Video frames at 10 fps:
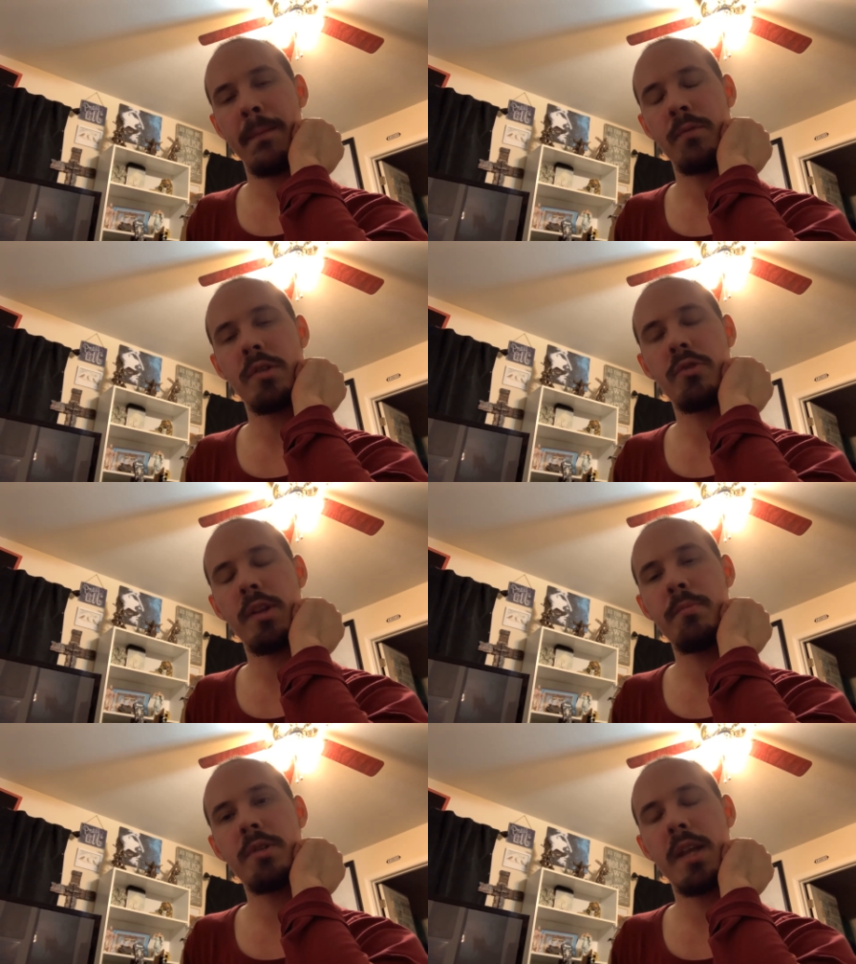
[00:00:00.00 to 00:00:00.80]
the
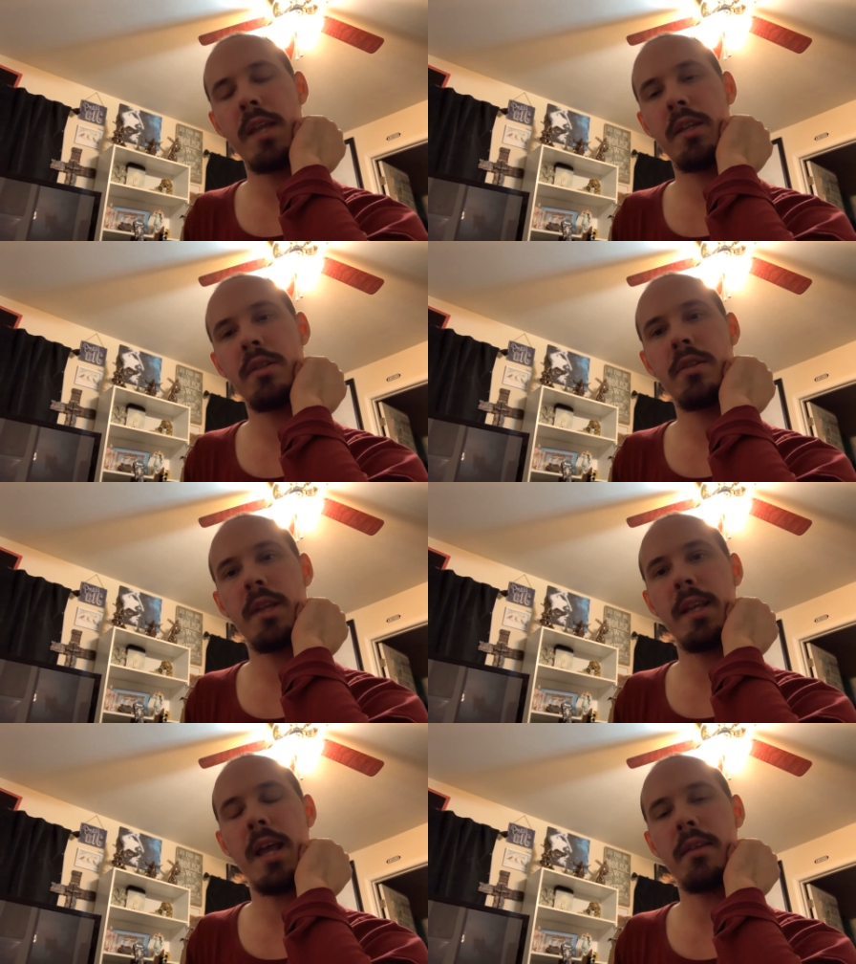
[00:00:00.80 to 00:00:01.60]
dream changed
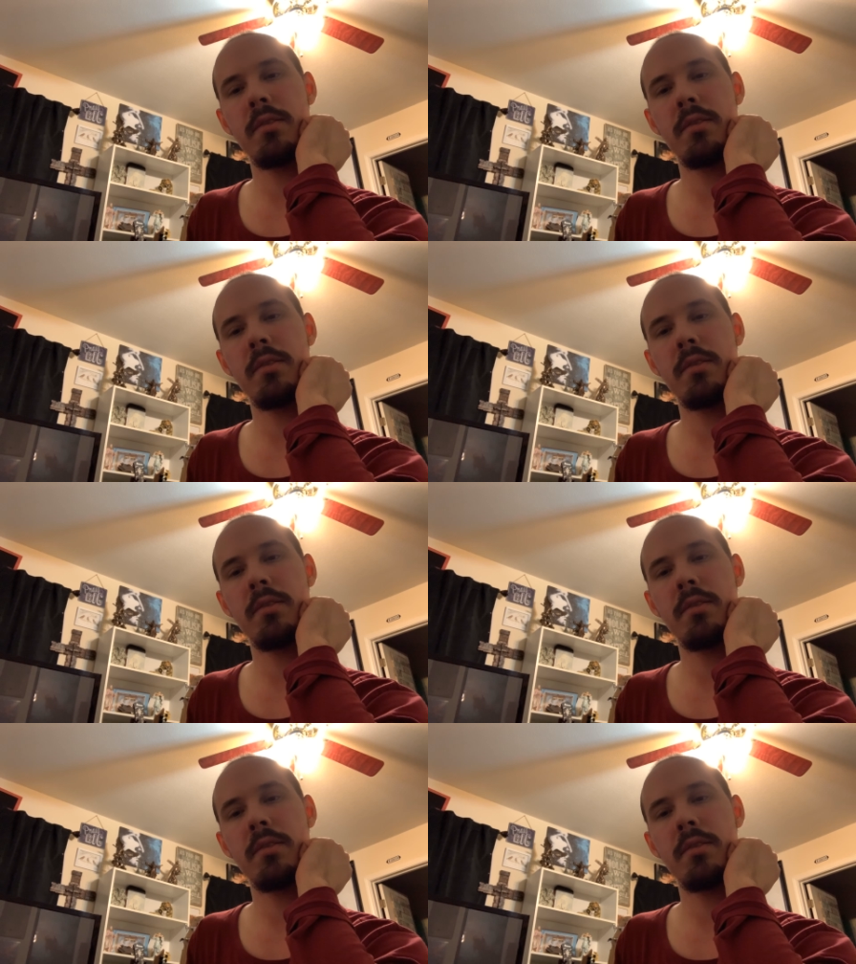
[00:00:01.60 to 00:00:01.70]
and I